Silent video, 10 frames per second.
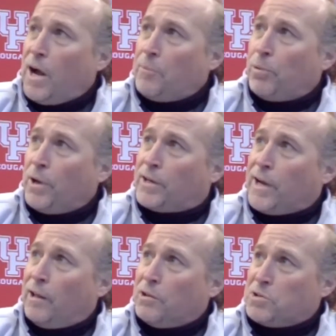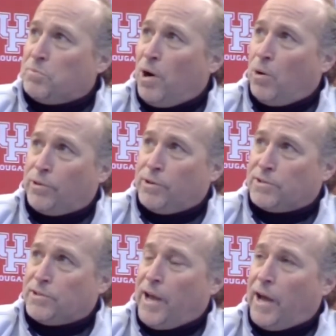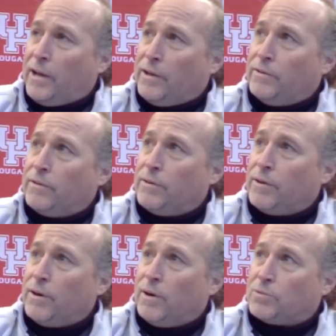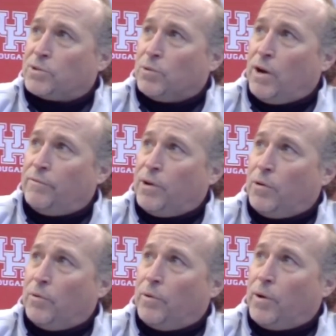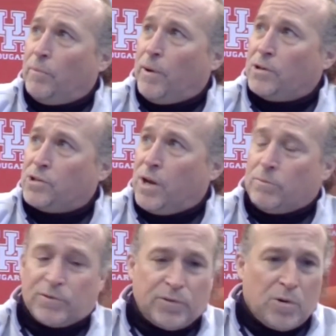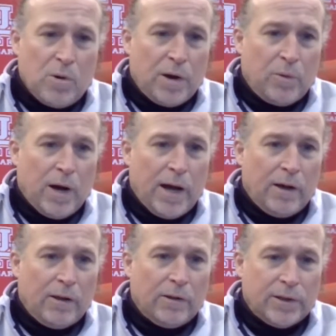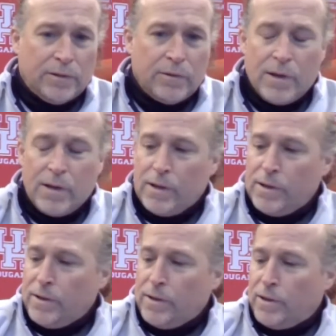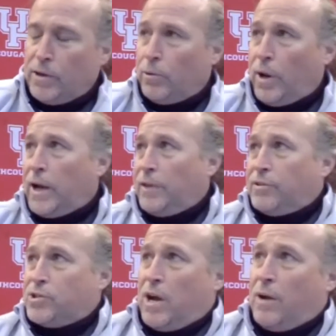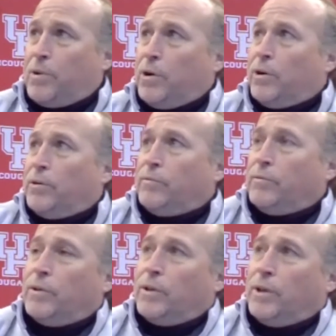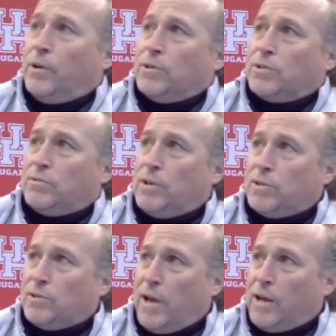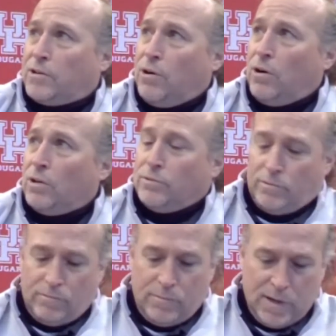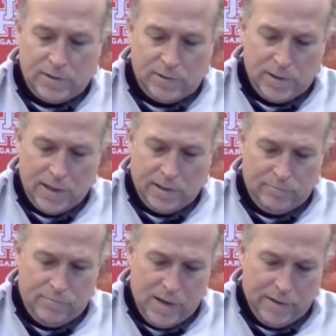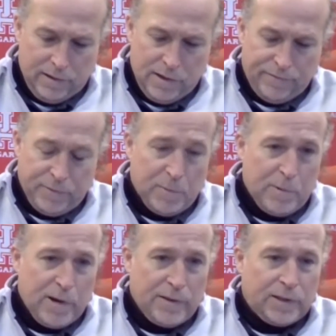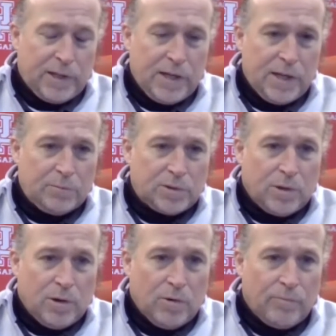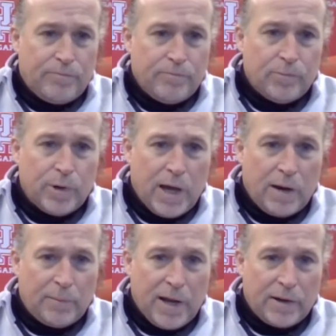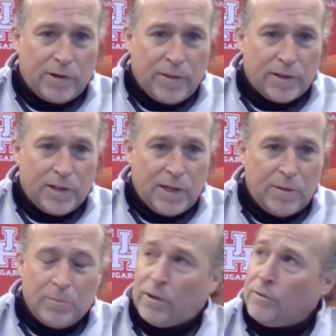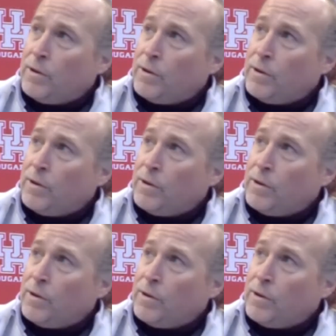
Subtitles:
played college ball with his dad. So I've known about James for quite a while. And, you know, when I got the job here, you know, his dad called and I said, I'd love for him to be on the team. So we got him down here on the team and,